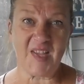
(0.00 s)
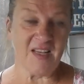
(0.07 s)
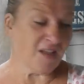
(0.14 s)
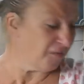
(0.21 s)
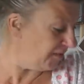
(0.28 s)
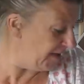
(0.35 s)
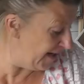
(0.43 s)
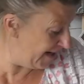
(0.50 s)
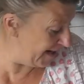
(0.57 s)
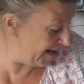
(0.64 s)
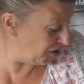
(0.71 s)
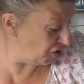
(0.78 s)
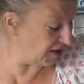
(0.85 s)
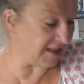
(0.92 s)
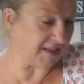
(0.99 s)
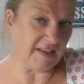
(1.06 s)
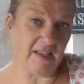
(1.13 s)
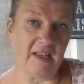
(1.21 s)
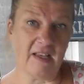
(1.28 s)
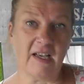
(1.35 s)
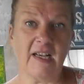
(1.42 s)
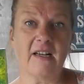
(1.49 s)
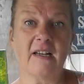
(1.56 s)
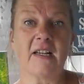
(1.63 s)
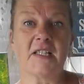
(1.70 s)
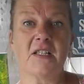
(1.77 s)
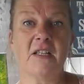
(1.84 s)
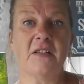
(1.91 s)
Lovely. And actually I
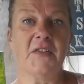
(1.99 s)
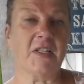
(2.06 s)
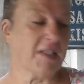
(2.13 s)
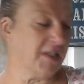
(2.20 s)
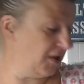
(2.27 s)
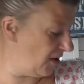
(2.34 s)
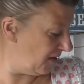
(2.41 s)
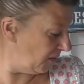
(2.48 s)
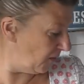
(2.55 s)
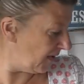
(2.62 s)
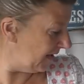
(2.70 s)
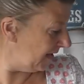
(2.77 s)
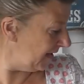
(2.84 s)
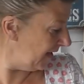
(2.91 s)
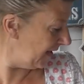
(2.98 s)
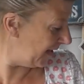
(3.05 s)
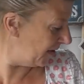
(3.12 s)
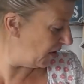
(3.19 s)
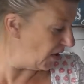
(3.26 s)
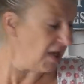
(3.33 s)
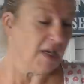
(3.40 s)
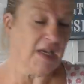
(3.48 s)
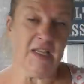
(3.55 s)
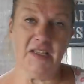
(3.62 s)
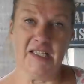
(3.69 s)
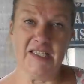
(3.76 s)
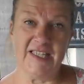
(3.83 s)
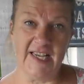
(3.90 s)
don't know if you can't quite see it, can you?
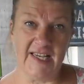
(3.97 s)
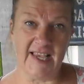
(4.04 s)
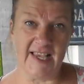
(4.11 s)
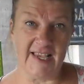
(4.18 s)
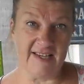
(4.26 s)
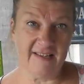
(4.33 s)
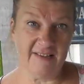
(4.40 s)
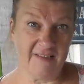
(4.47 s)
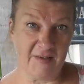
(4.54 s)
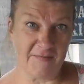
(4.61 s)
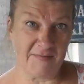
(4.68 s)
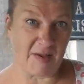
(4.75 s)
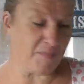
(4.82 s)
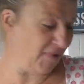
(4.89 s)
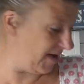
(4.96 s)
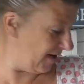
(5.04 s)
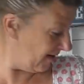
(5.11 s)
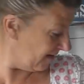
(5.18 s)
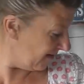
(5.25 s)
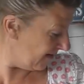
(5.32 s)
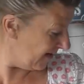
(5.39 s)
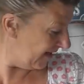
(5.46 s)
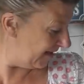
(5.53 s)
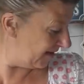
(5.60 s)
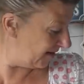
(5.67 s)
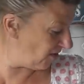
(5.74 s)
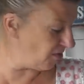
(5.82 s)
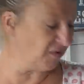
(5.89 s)
The ticking, the fabric that
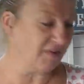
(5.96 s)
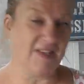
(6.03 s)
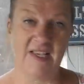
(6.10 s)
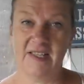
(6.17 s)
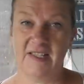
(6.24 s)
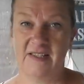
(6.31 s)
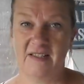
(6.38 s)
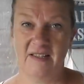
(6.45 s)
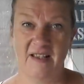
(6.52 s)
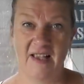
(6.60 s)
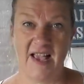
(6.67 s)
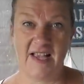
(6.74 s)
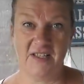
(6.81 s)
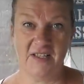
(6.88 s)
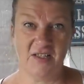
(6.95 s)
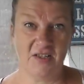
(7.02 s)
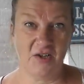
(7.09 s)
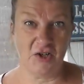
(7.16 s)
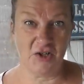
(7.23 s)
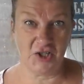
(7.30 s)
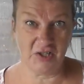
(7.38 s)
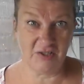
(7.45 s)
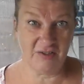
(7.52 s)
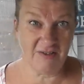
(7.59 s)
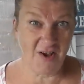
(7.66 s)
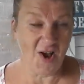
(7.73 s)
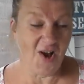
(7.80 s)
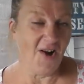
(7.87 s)
is on this end cushion
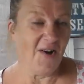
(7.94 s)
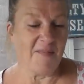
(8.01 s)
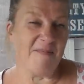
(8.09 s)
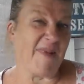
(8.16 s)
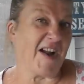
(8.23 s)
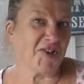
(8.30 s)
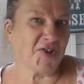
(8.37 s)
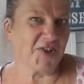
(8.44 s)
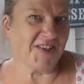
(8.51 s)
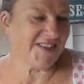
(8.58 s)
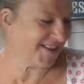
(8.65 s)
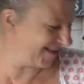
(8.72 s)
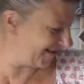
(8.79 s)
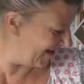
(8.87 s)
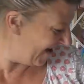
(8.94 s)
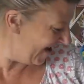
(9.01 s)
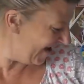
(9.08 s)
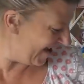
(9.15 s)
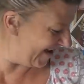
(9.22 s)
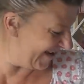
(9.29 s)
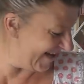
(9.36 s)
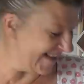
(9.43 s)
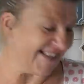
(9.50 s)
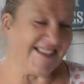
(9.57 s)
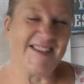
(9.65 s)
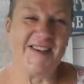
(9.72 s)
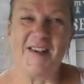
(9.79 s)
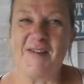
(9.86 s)
mattress,
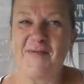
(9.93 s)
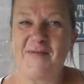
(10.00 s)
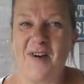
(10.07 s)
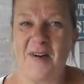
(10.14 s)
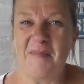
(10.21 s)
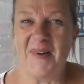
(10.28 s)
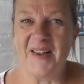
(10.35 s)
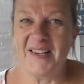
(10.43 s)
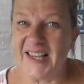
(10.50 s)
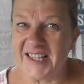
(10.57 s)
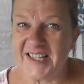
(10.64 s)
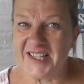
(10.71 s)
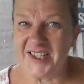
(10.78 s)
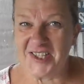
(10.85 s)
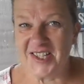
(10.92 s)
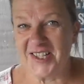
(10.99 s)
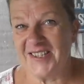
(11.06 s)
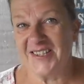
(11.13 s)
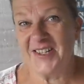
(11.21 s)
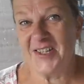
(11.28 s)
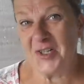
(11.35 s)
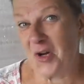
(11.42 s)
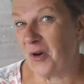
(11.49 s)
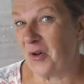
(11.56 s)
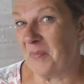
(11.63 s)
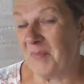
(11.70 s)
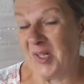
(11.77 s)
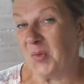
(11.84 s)
is from a Lancashire
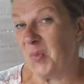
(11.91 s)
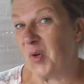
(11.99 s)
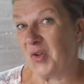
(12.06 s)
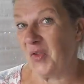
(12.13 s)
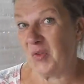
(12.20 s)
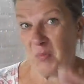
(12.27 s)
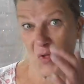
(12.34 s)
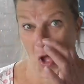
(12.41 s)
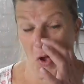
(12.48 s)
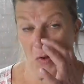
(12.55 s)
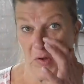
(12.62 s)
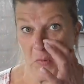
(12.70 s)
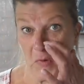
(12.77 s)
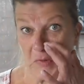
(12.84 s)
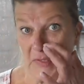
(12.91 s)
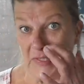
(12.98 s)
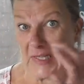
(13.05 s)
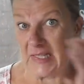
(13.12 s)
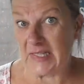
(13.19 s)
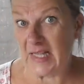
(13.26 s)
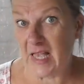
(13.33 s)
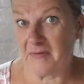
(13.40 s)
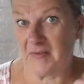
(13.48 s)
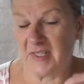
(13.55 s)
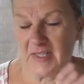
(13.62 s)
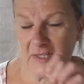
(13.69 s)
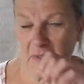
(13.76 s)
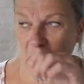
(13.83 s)
cotton mill, one of the only ones that's left
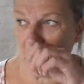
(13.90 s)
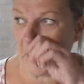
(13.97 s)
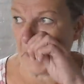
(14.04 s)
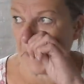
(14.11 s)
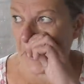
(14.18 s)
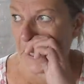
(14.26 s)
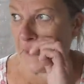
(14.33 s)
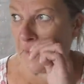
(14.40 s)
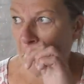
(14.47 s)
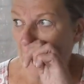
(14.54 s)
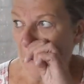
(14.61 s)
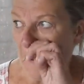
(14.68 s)
still working.